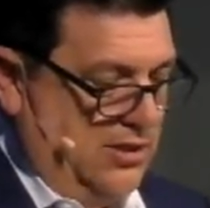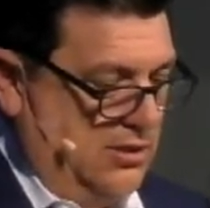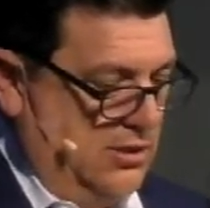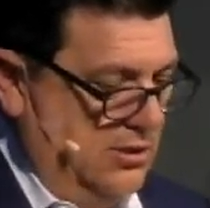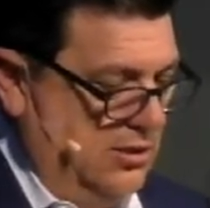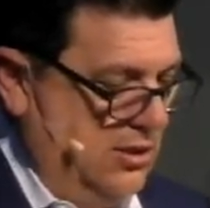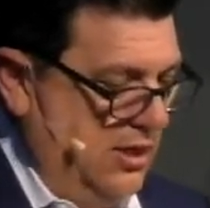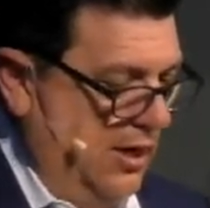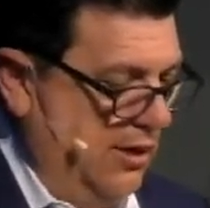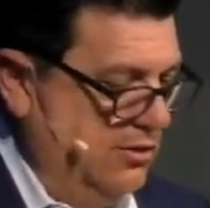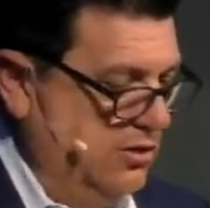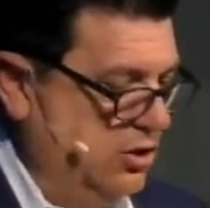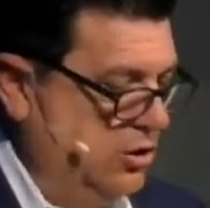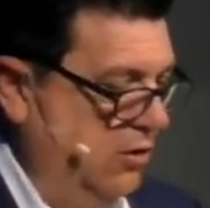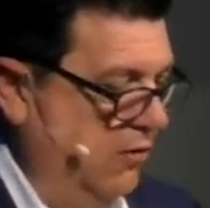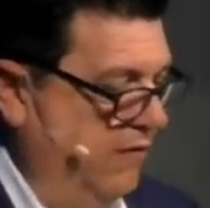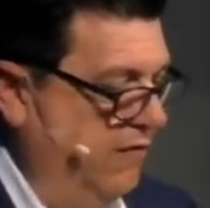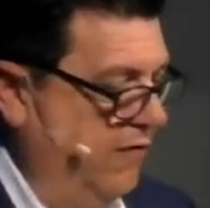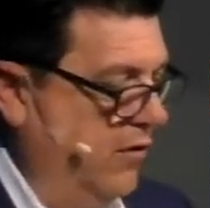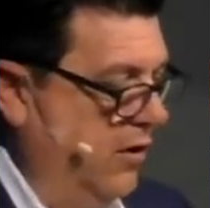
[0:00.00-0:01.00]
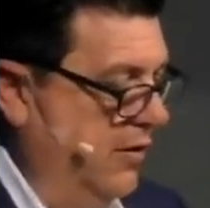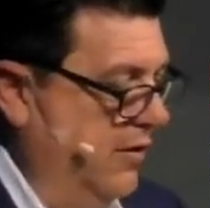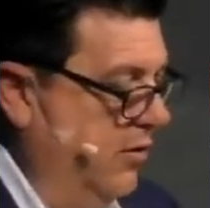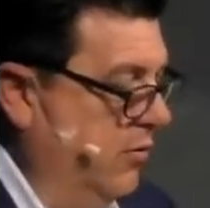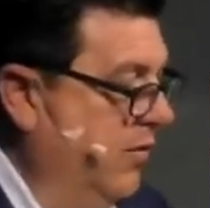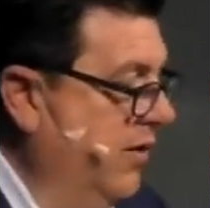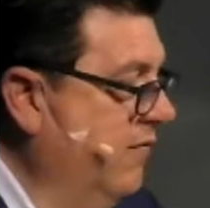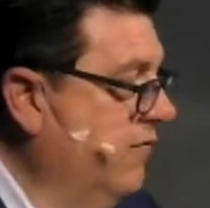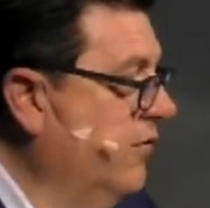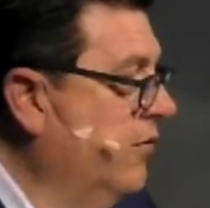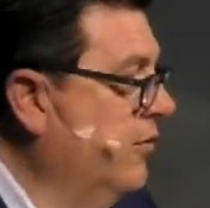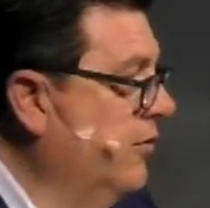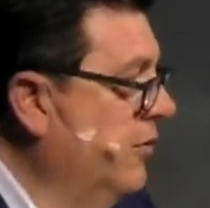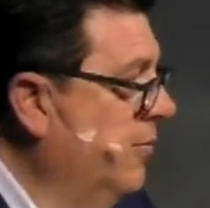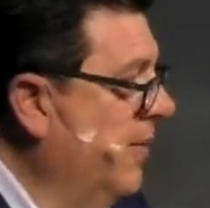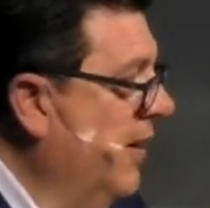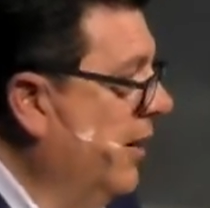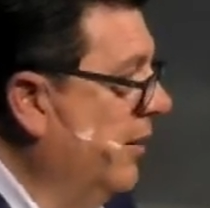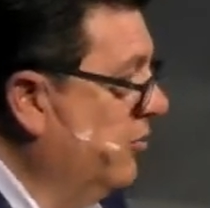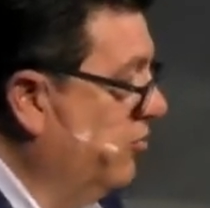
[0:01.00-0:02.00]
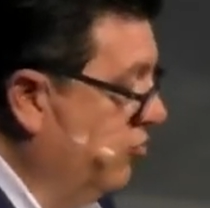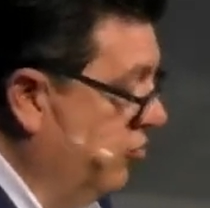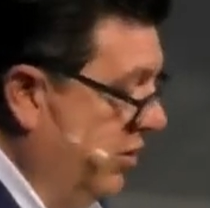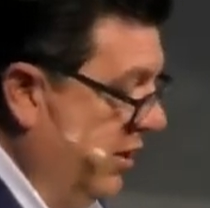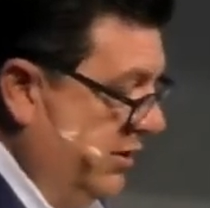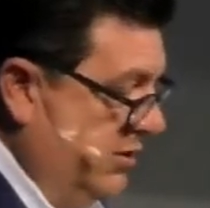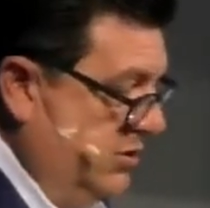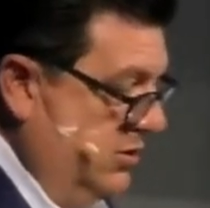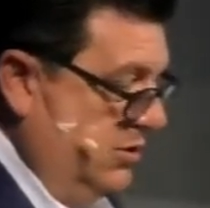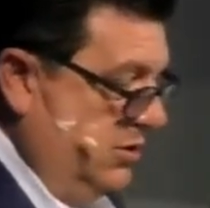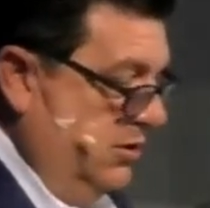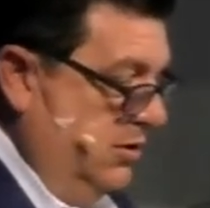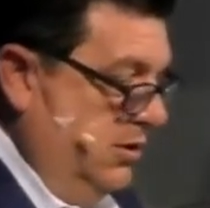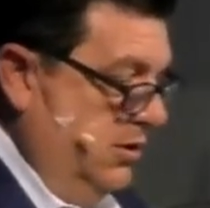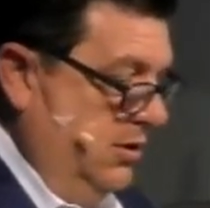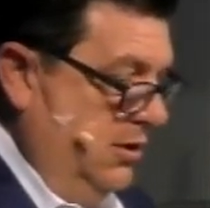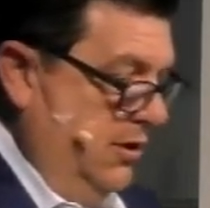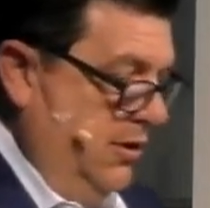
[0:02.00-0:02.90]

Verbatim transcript: lessons down so far that we've learned about trust.